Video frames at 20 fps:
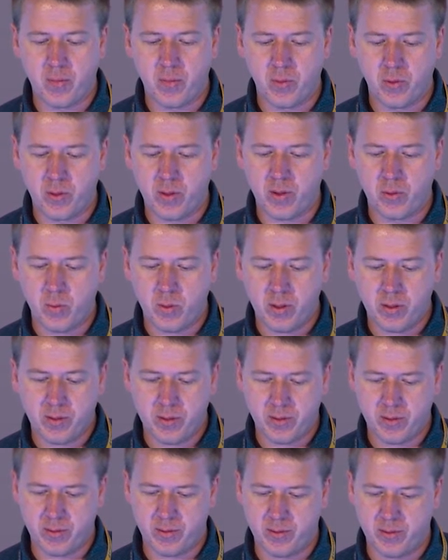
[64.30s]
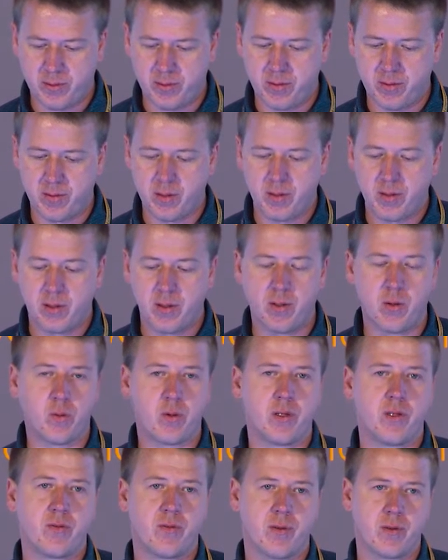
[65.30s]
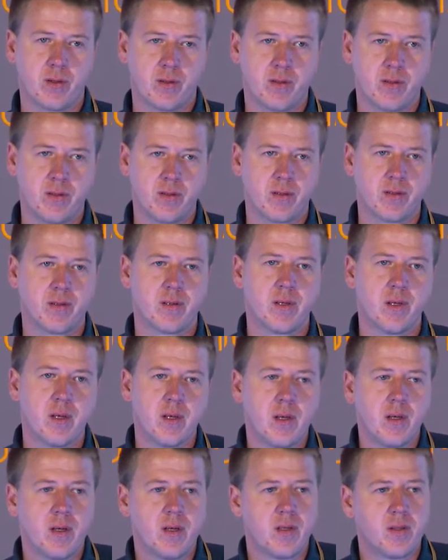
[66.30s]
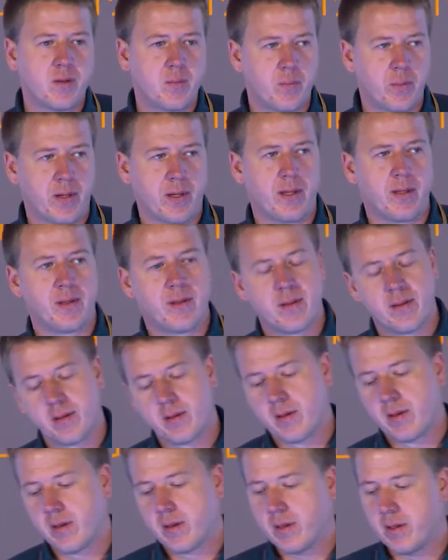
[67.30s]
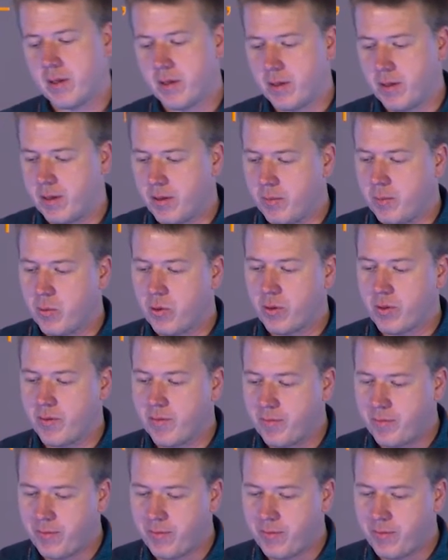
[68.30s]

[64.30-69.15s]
more than 1,000 knowledge workers spend more than